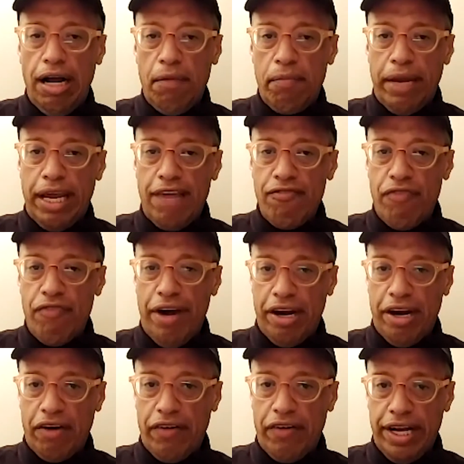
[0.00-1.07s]
So, but
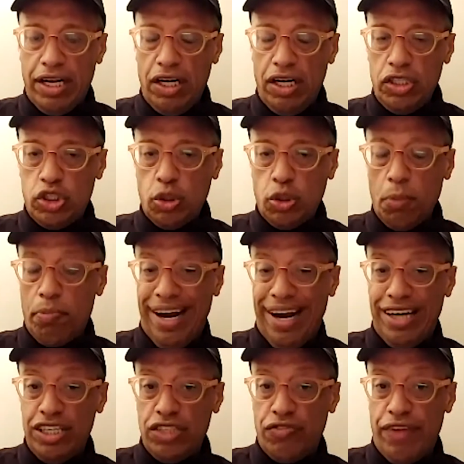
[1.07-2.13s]
today we have so
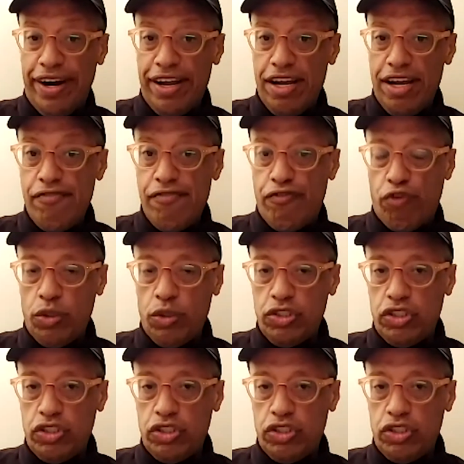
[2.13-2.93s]
many sort of